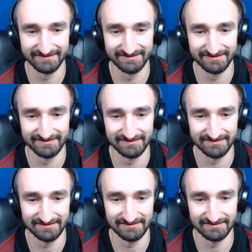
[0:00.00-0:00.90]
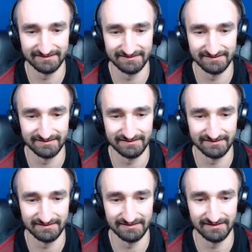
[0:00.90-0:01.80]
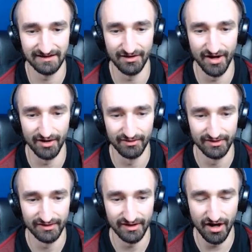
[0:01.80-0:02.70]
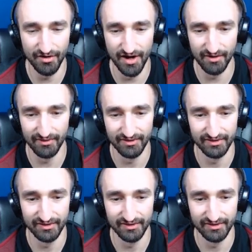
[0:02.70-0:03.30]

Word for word: Well done. Oh no. Oh no.